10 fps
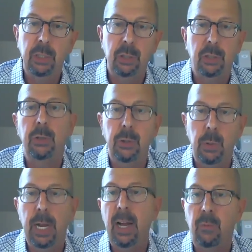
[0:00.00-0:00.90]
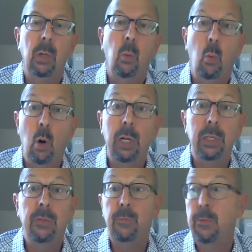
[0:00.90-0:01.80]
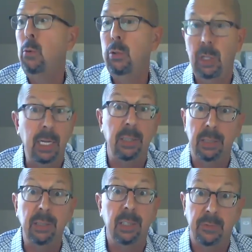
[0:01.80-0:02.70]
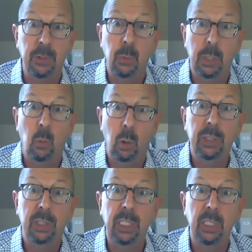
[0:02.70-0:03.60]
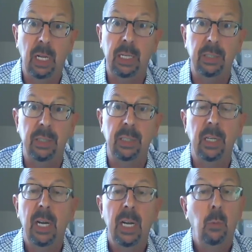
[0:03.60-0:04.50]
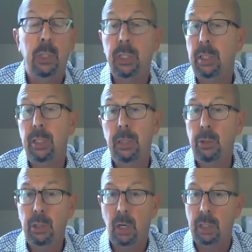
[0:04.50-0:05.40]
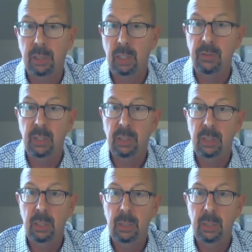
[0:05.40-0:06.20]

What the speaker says: So you have one phone license, if you will, one seat license, which is a huge cost savings.